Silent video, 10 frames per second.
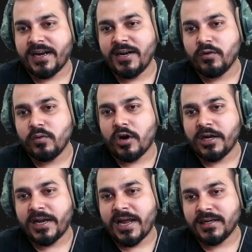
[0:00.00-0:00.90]
If I try to
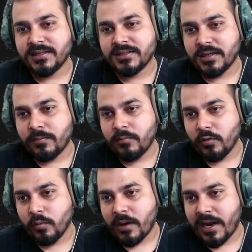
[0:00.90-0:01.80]
contact this
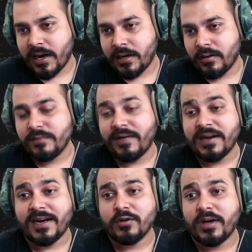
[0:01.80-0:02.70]
W and if
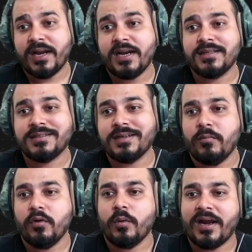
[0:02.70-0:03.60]
I try to connect this
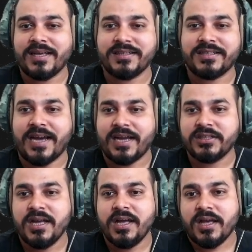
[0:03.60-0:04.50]
W and S
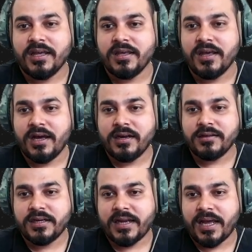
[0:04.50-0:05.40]
dash, here
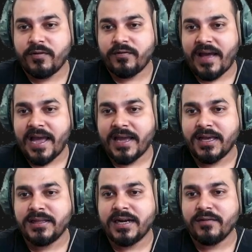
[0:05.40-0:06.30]
the type of
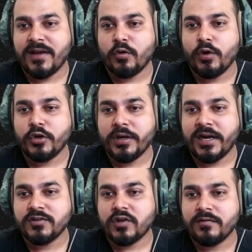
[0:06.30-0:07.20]
angle that we are going to
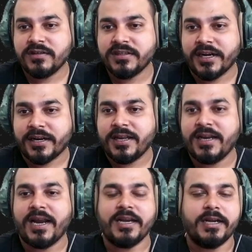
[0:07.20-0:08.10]
get is always greater
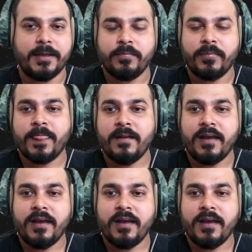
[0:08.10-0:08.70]
than 90.